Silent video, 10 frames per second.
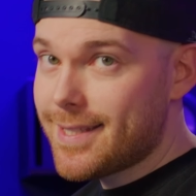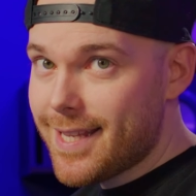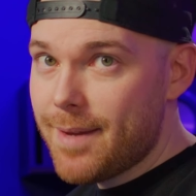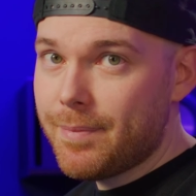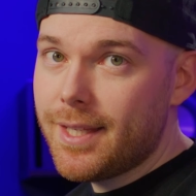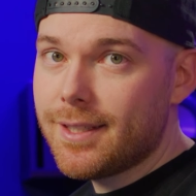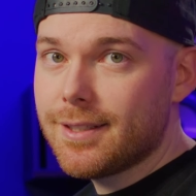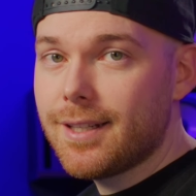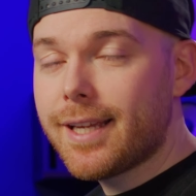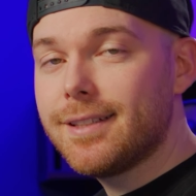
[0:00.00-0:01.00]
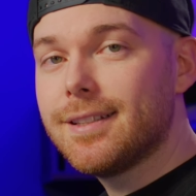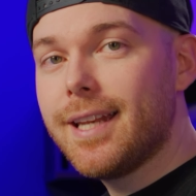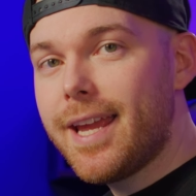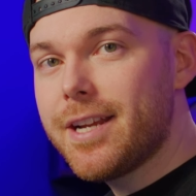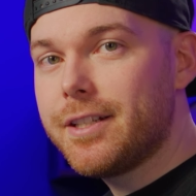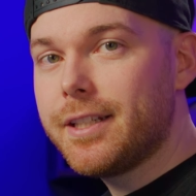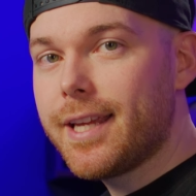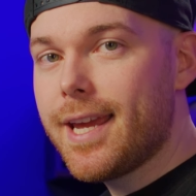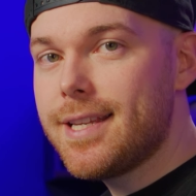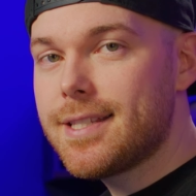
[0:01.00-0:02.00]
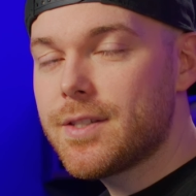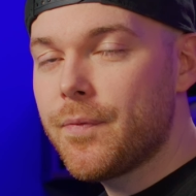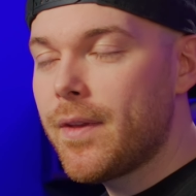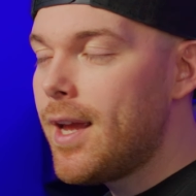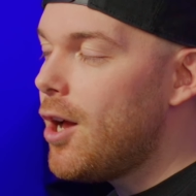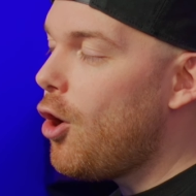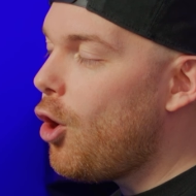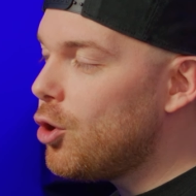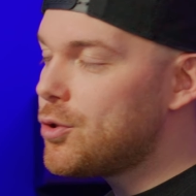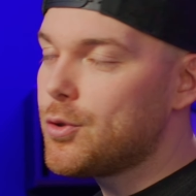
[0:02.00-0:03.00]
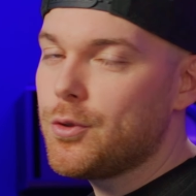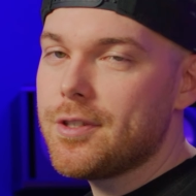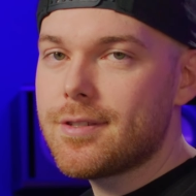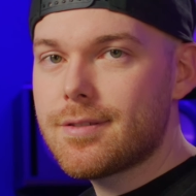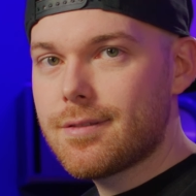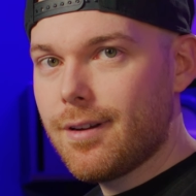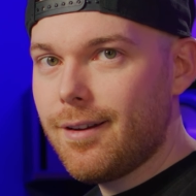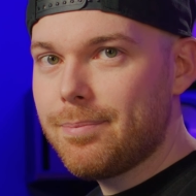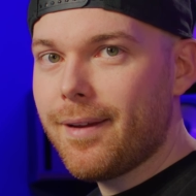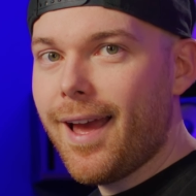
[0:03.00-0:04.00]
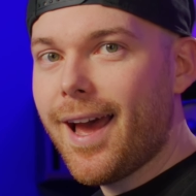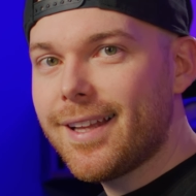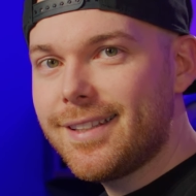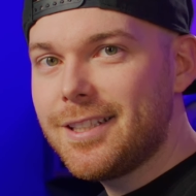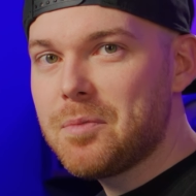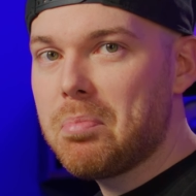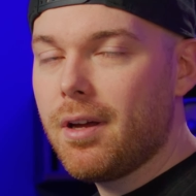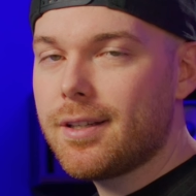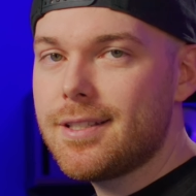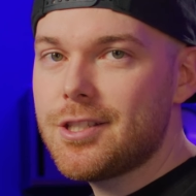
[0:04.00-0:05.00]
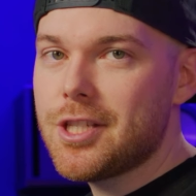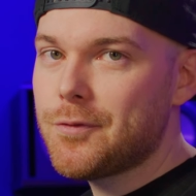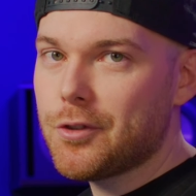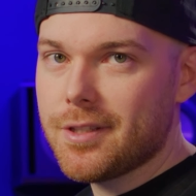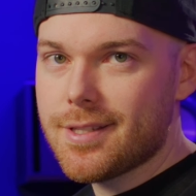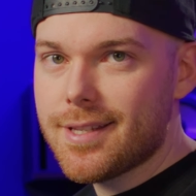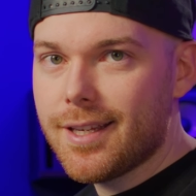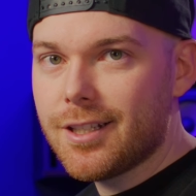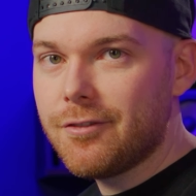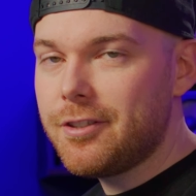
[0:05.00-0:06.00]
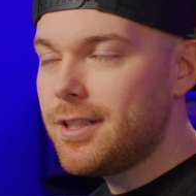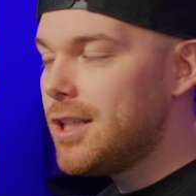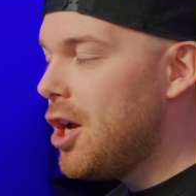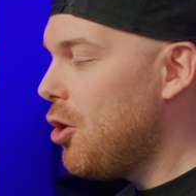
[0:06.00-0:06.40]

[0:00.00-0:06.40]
same thing like in the layering case. Also, stop adding plugins just for the sake of it,